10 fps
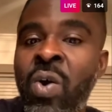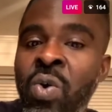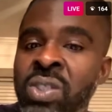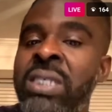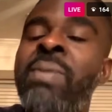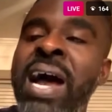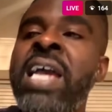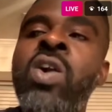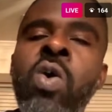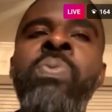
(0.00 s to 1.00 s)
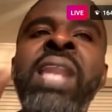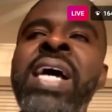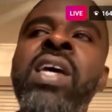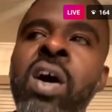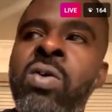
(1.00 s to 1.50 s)
Somebody gonna be
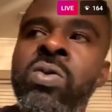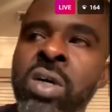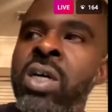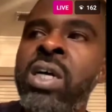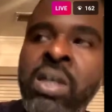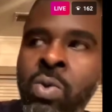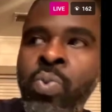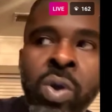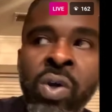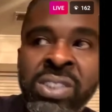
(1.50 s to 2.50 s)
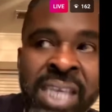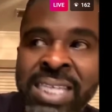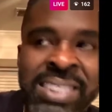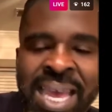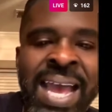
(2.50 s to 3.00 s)
like, yo, we gonna
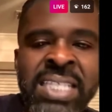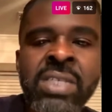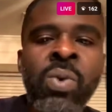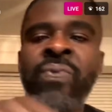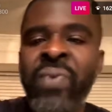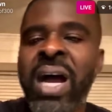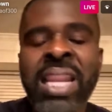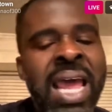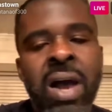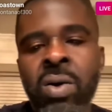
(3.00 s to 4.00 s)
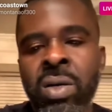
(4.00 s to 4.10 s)
test that until we find out.